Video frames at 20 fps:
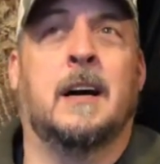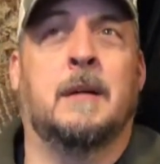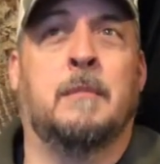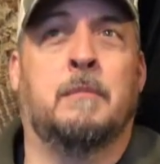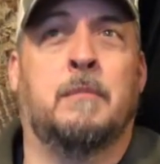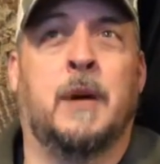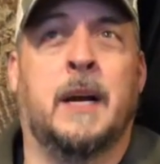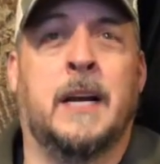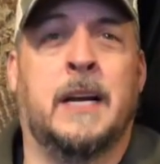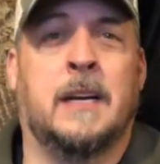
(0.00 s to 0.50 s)

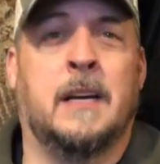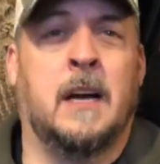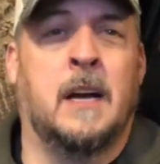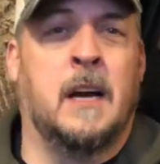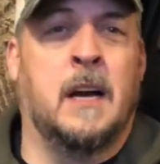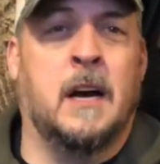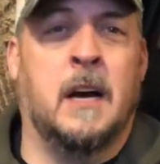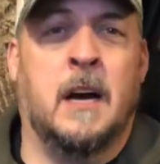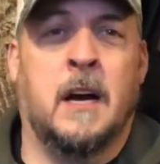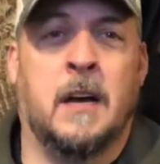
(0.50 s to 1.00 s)
break
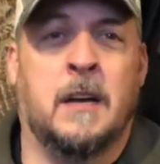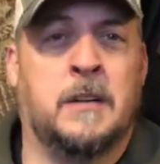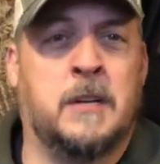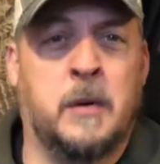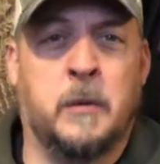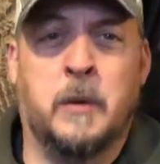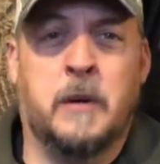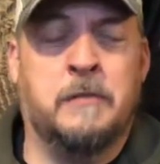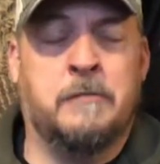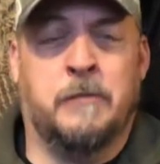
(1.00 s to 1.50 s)
to
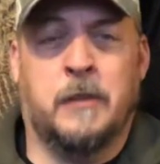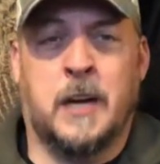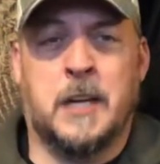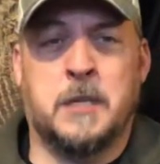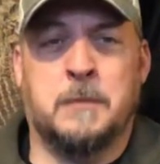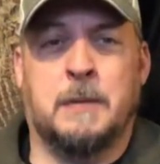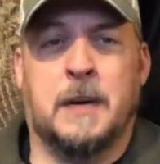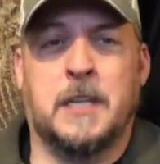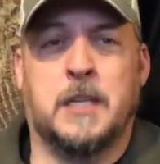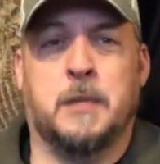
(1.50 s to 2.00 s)

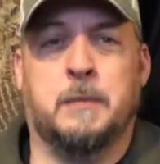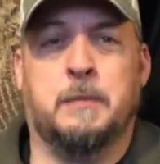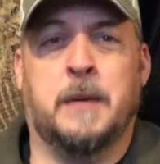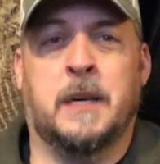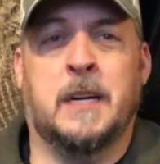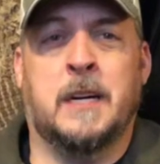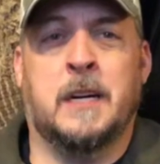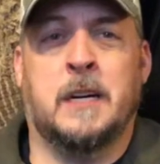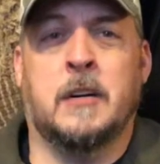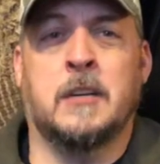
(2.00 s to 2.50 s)
refresh my
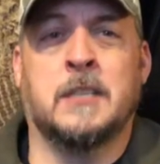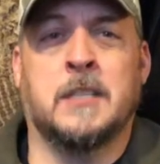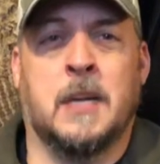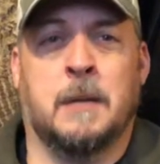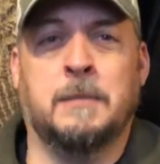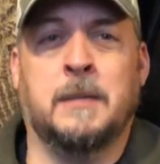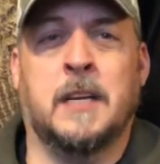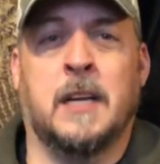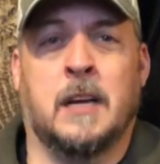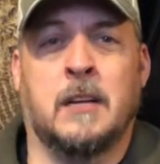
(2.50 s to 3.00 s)
spirit, or
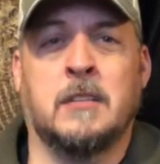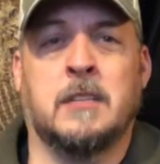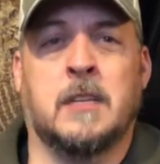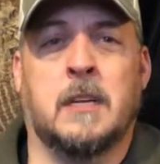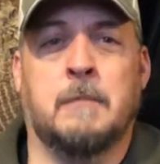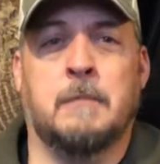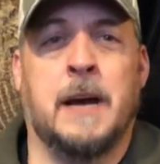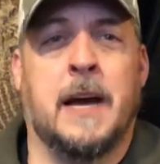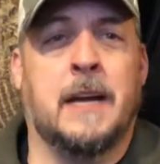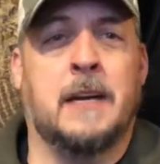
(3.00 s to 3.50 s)
something else
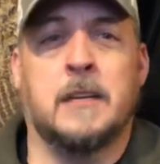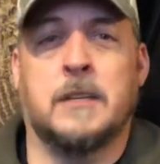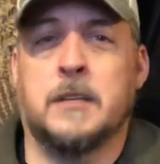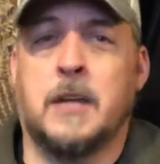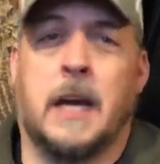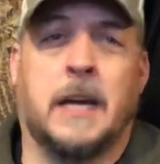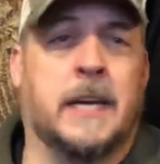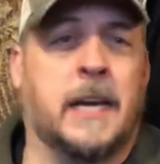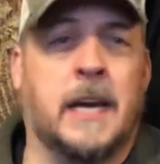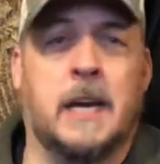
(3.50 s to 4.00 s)
that matters.
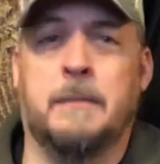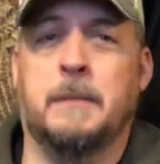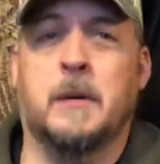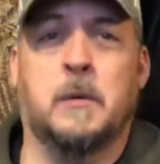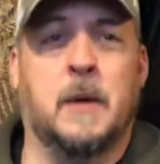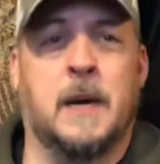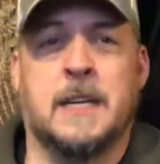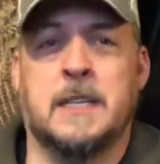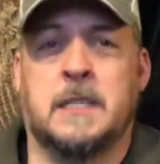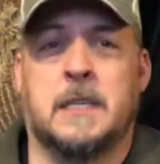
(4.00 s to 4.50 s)
I can't be
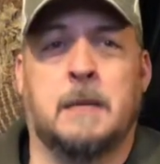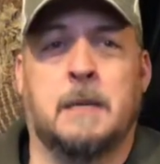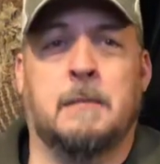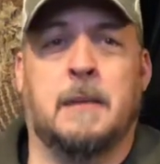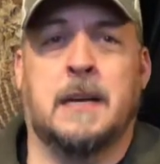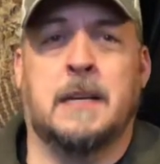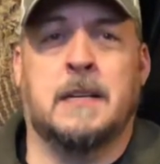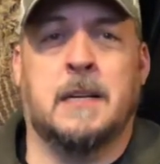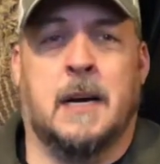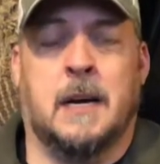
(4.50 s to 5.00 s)
wasting my
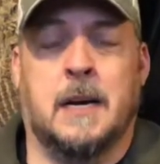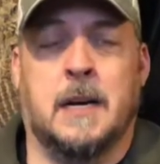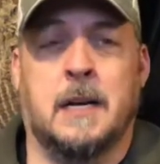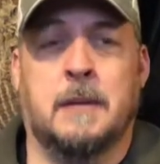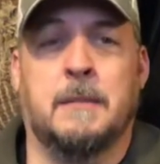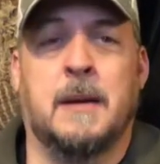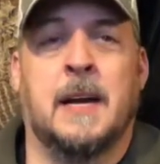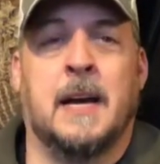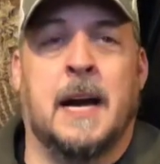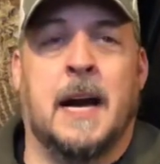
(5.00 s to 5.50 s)
time.
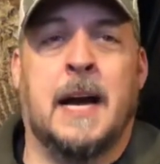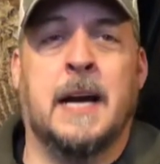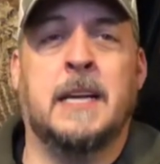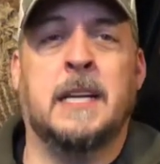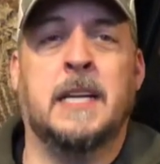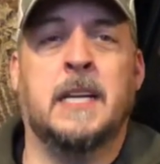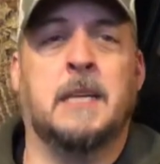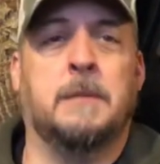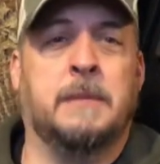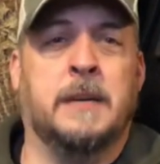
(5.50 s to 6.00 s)
I
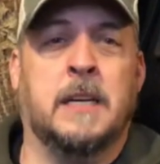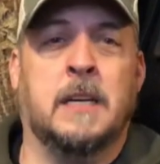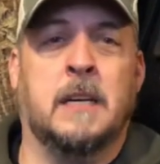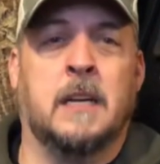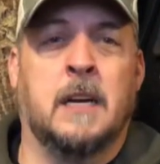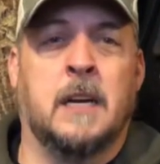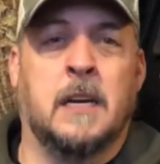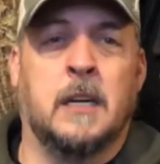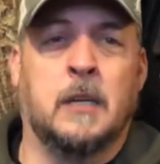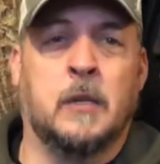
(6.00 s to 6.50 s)
need to be
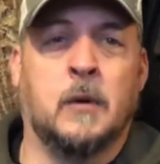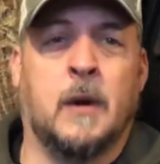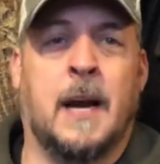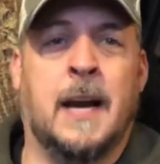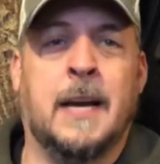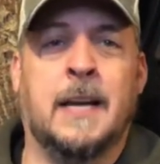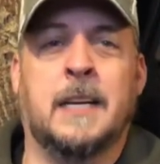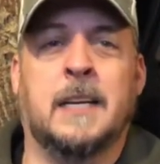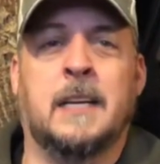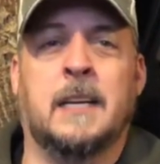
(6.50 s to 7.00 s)

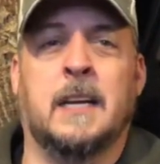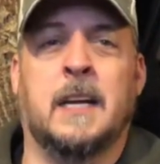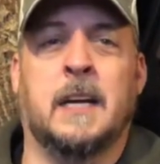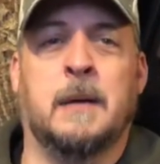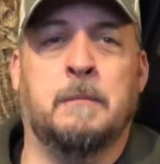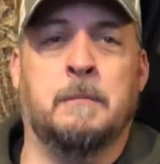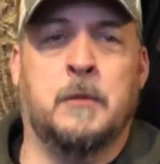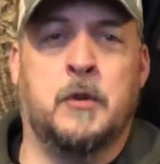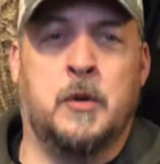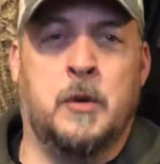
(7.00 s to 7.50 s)
grinding
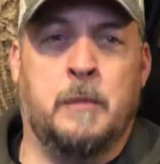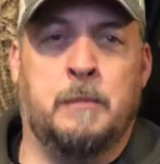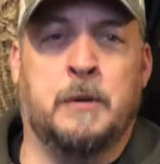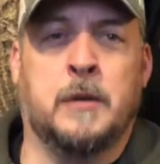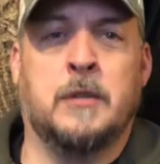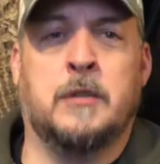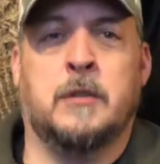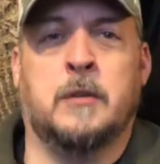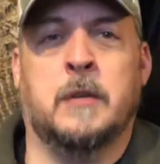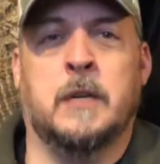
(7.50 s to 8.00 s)
and
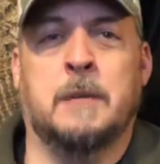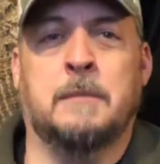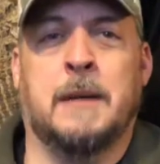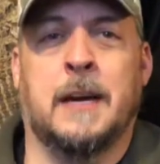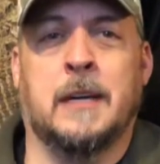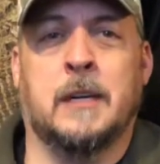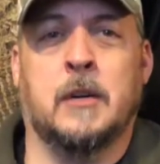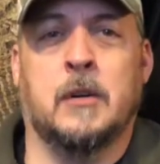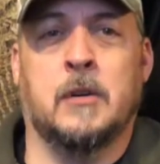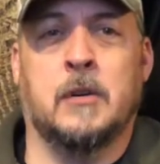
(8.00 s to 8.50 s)
pursuing my
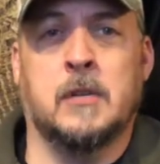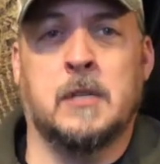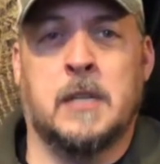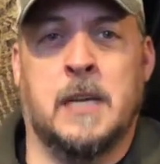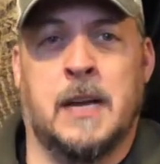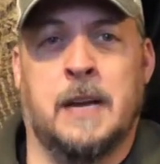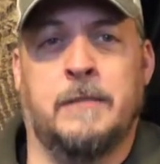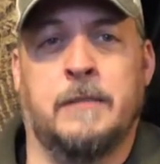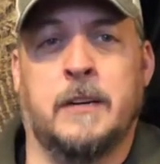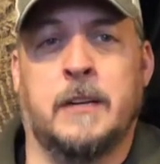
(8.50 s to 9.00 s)
goals
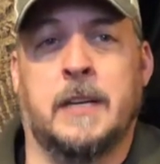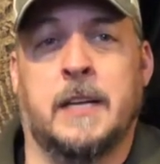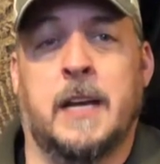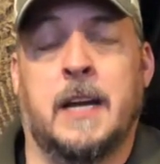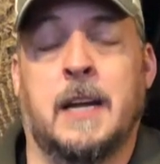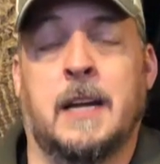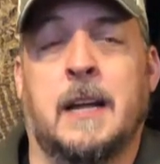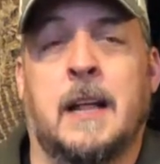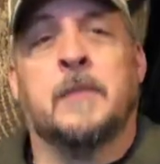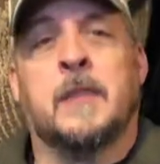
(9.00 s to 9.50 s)
every day.